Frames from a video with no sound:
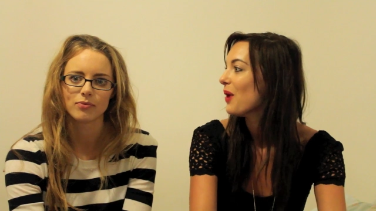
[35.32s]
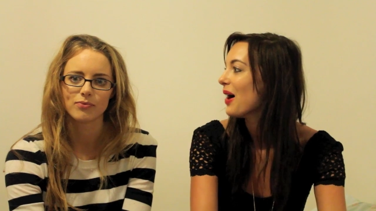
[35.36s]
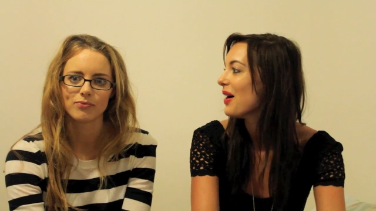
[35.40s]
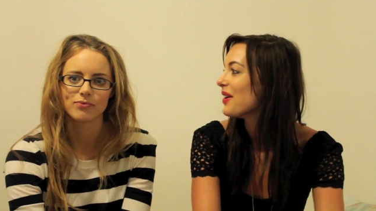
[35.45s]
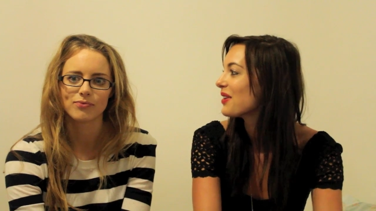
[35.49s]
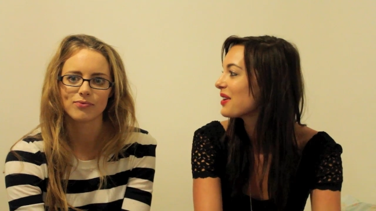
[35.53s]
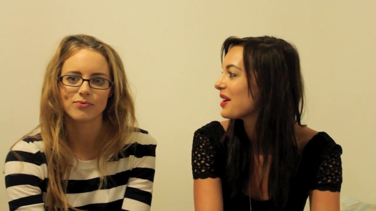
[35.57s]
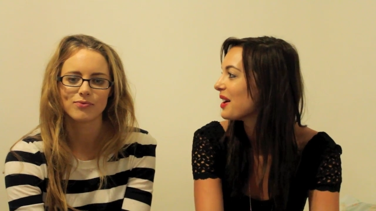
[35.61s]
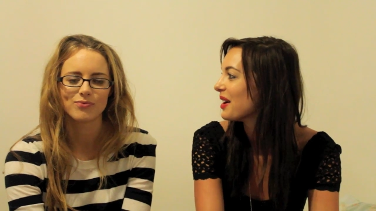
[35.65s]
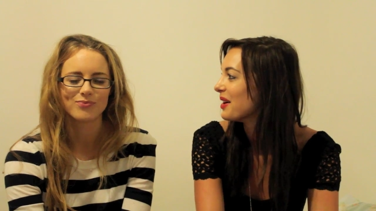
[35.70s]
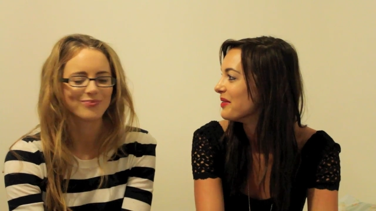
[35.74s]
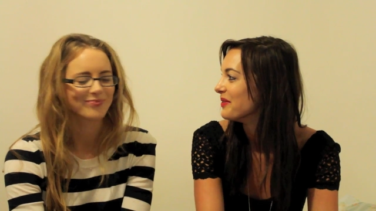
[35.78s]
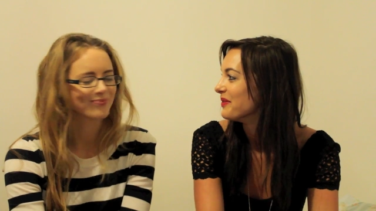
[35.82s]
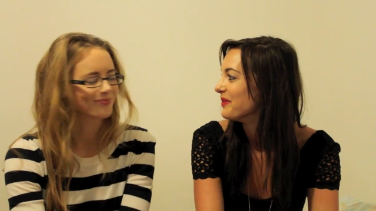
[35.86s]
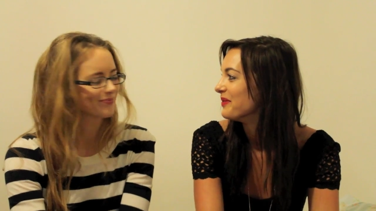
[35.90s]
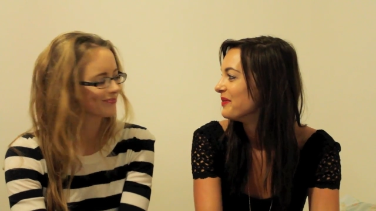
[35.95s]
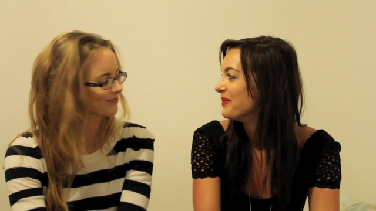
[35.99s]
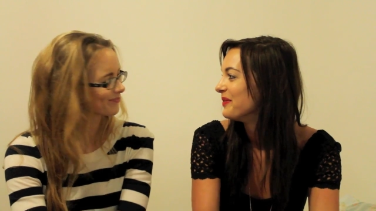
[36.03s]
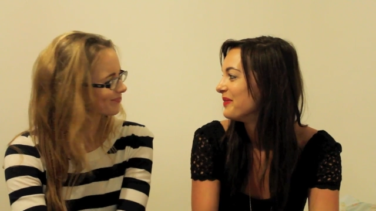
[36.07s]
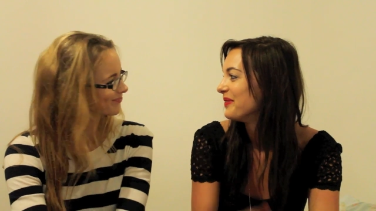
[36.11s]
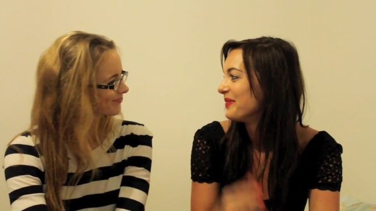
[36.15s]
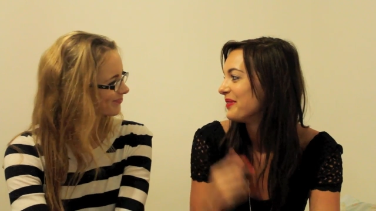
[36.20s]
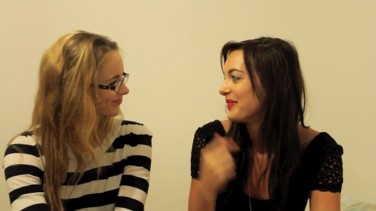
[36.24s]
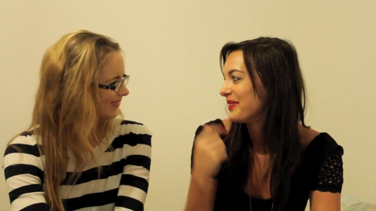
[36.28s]
Speaker 1: Welcome!
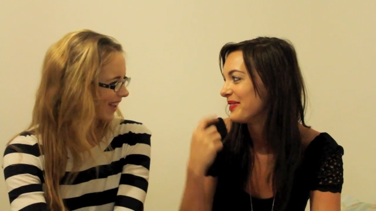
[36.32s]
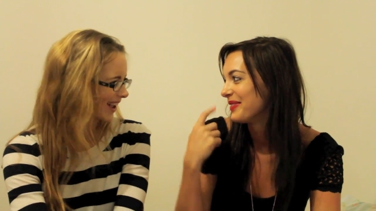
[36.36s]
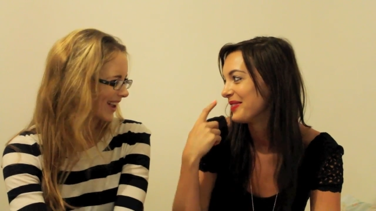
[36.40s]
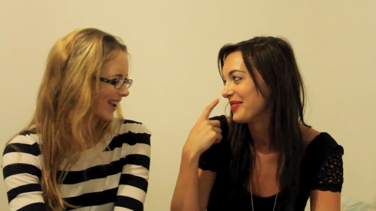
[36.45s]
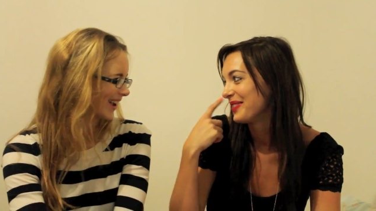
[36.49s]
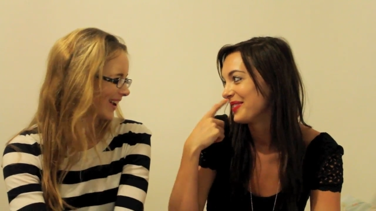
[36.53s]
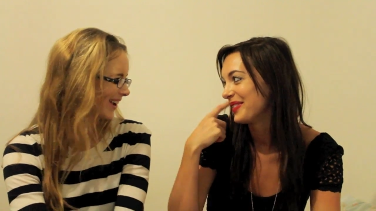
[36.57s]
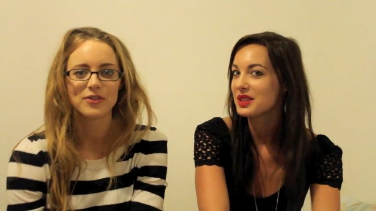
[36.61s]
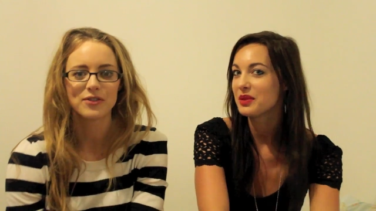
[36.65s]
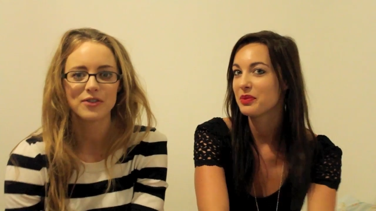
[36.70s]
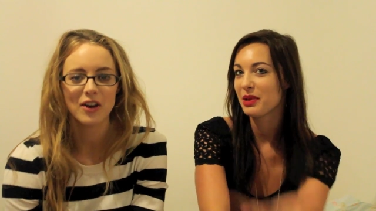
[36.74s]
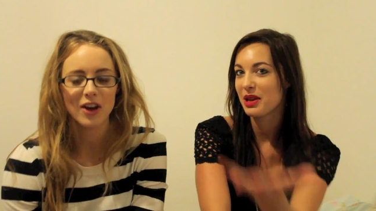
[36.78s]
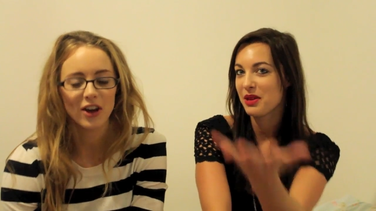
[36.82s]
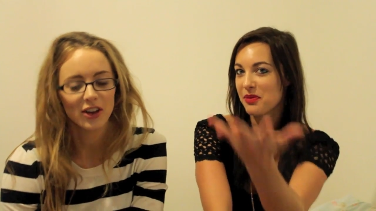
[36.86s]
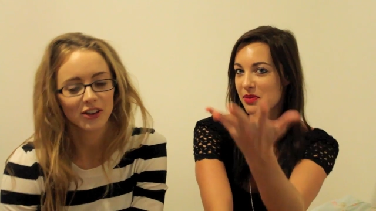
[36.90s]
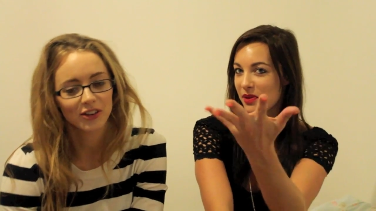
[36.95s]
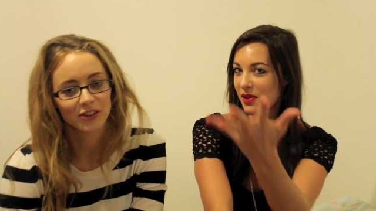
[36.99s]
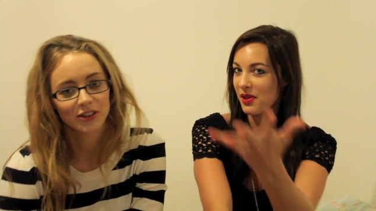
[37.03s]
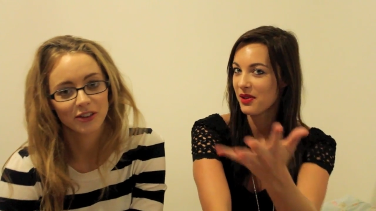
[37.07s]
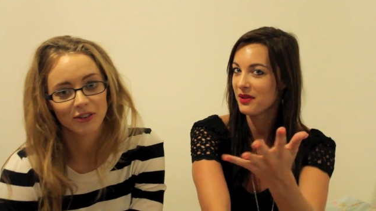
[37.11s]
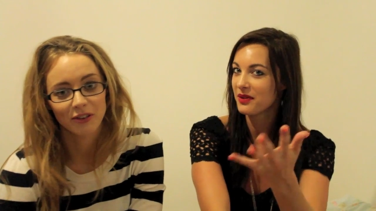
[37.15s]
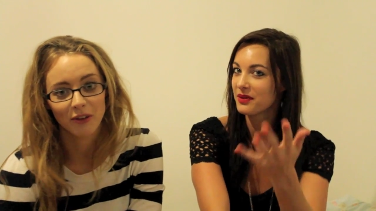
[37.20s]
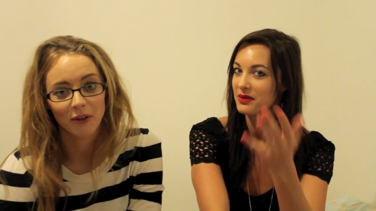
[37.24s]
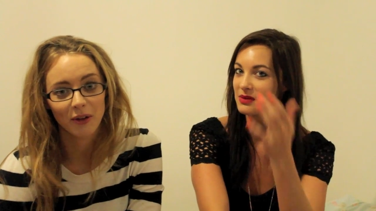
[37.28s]

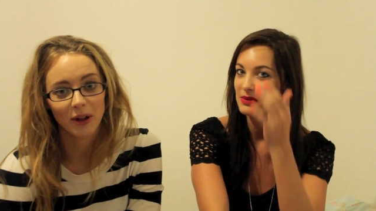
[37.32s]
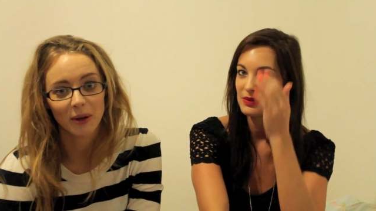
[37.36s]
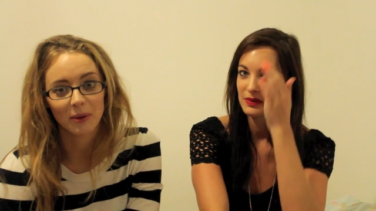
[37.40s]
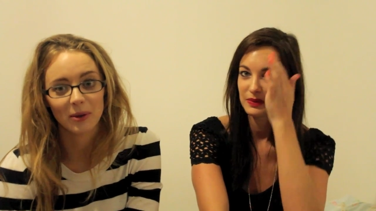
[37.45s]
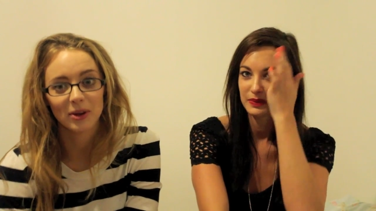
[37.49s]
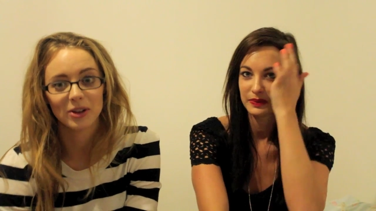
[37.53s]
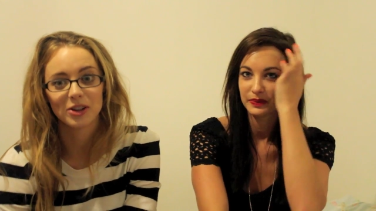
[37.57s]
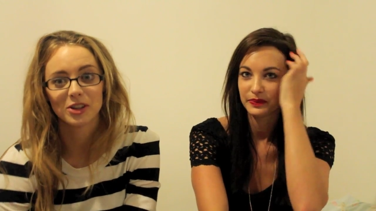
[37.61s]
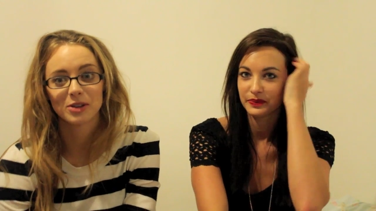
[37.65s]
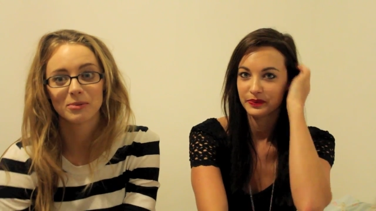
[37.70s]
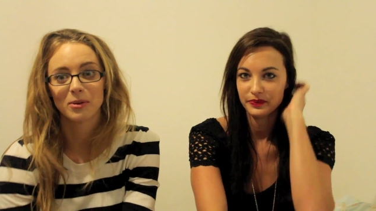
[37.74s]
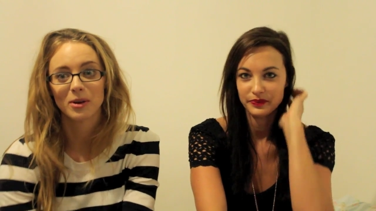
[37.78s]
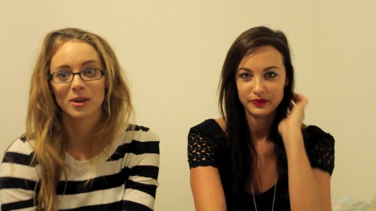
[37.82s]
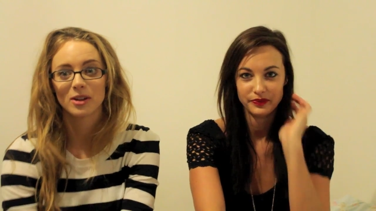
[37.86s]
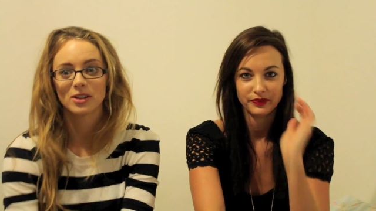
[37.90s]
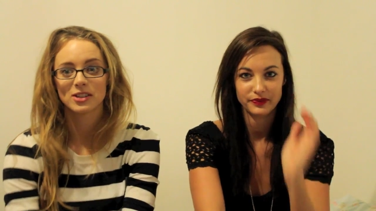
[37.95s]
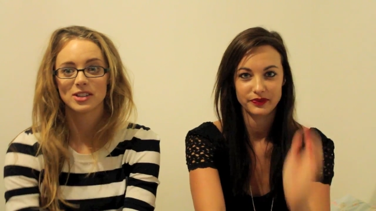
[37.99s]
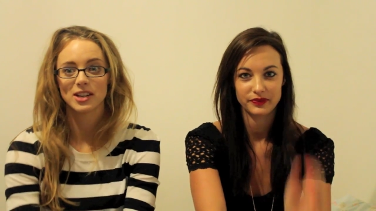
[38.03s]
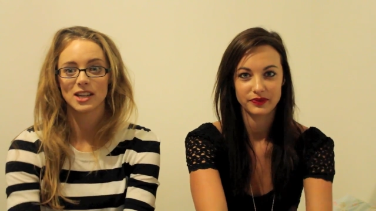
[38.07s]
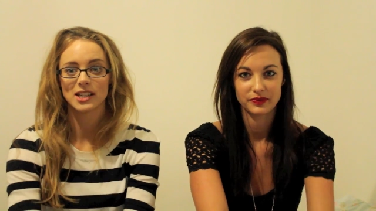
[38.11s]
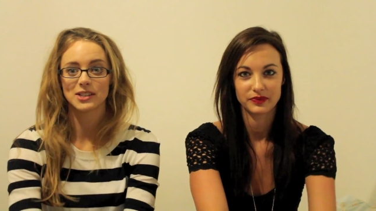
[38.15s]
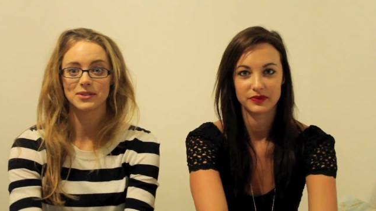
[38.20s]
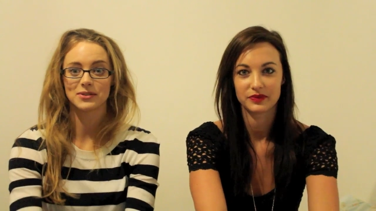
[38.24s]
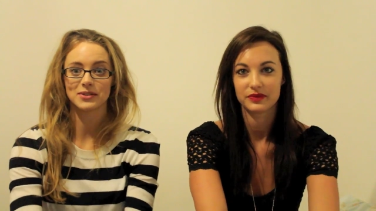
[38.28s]
Speaker 2: First of all, I want to
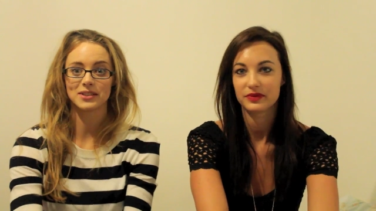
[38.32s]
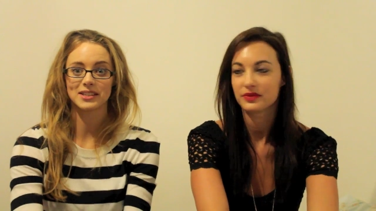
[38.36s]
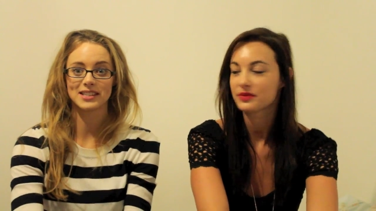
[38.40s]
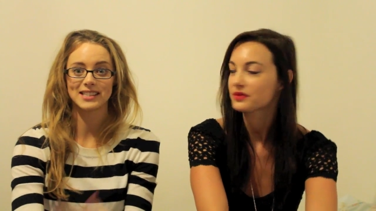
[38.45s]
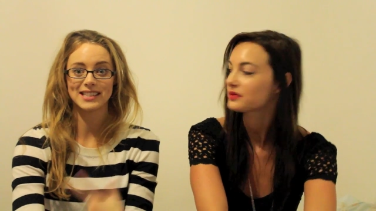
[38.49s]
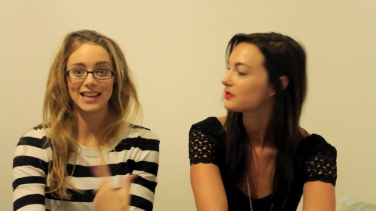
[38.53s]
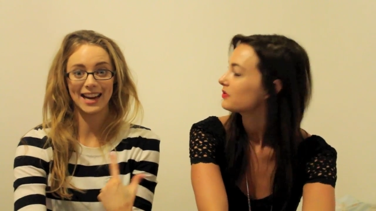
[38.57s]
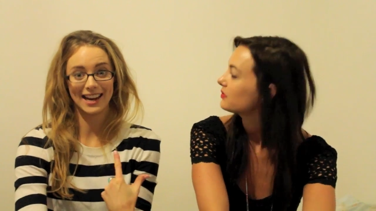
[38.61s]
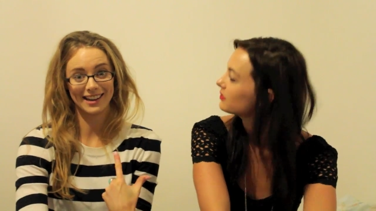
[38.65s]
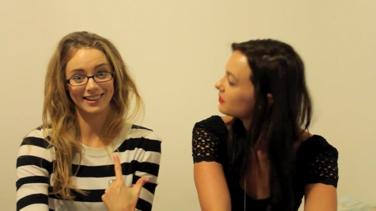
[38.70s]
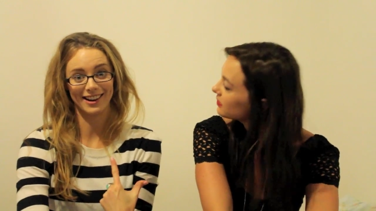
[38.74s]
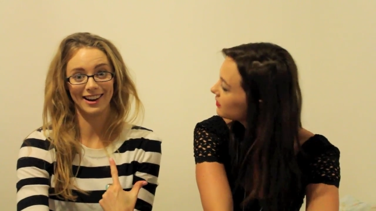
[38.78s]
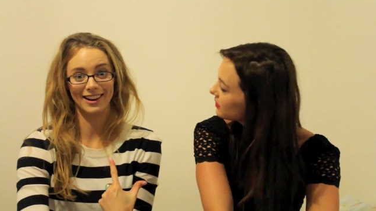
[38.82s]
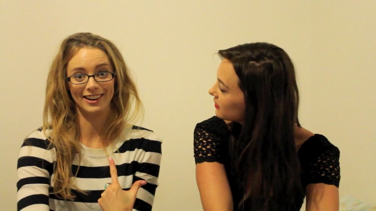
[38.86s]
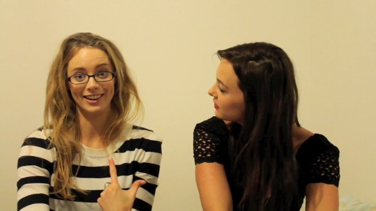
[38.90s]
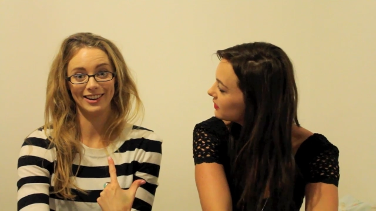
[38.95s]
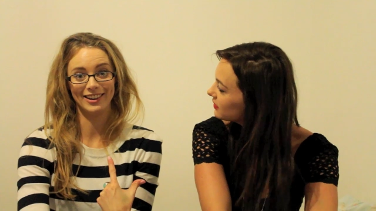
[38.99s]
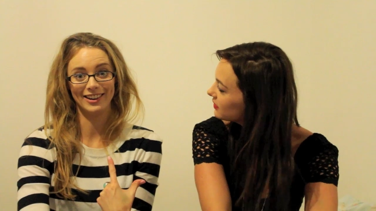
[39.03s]
apologise for the state I